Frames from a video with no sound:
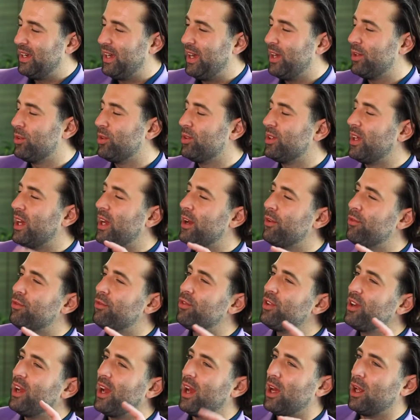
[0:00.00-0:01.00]
And on
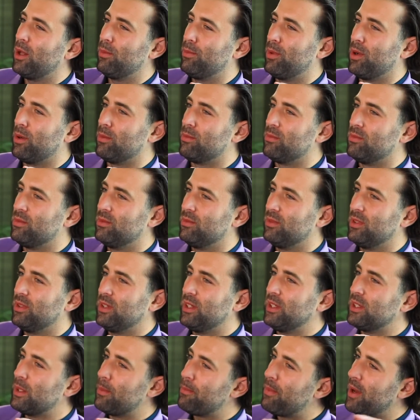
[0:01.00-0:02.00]
every album,
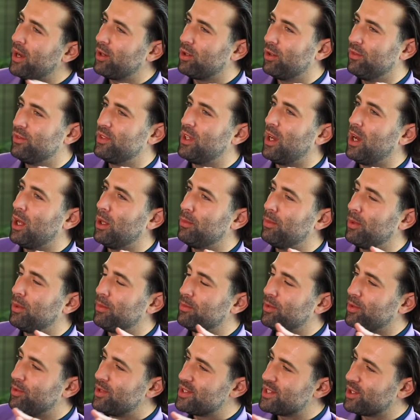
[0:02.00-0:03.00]
in the back of the
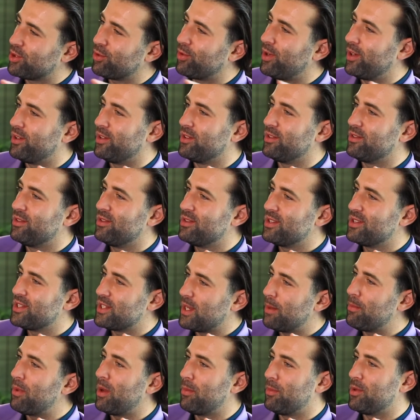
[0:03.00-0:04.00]
album, there is a credit,
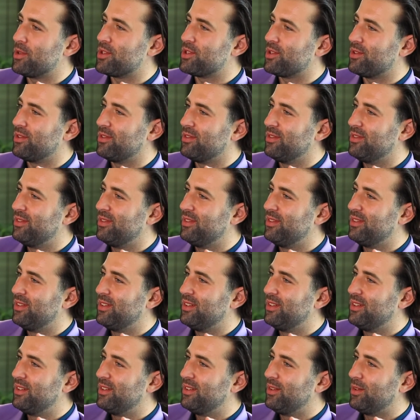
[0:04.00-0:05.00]
Sam Emerson,
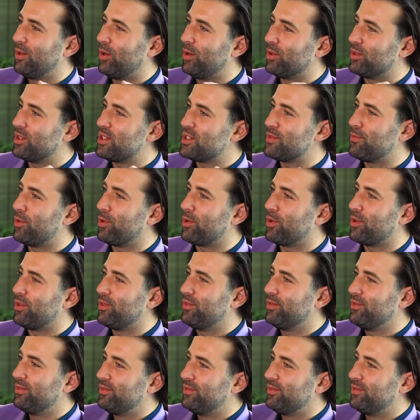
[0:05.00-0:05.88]
on this photo.